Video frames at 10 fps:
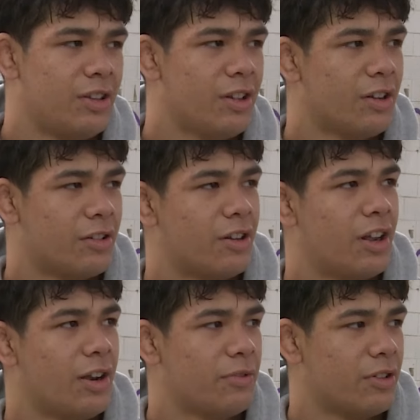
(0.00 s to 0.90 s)
Yeah,
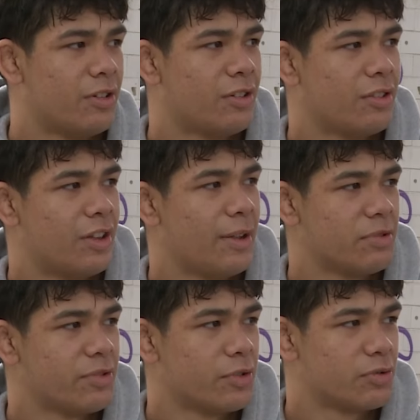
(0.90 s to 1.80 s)
I loved it. The
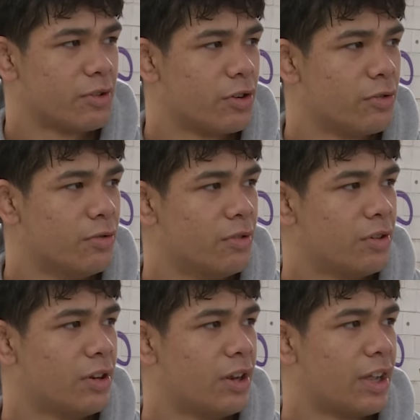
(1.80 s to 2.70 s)
atmosphere was really cool.
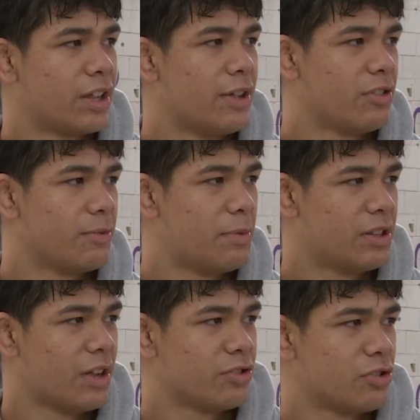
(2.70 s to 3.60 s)
Like, even
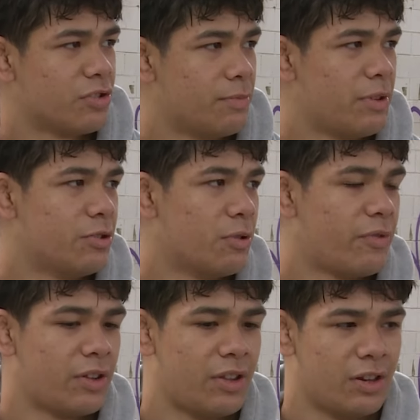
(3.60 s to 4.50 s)
compared to other shows I've been to, I
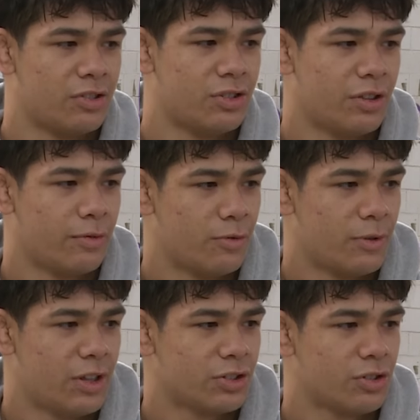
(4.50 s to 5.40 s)
felt like the energy in the
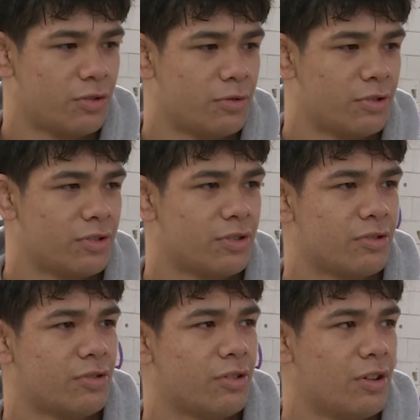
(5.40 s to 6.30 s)
room at that show
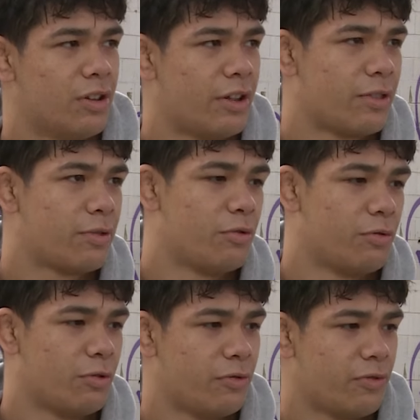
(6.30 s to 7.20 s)
was like through
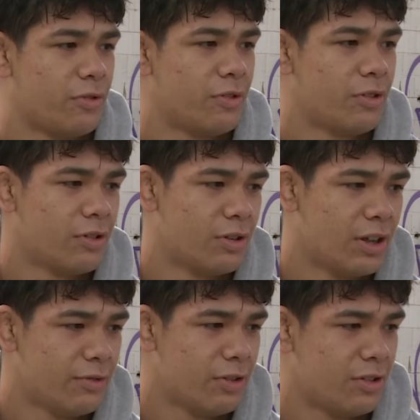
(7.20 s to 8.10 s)
the roof.
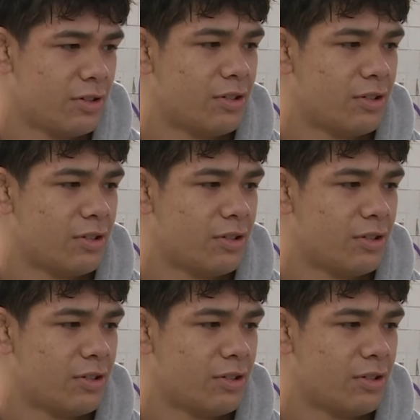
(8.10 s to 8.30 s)
Loved it.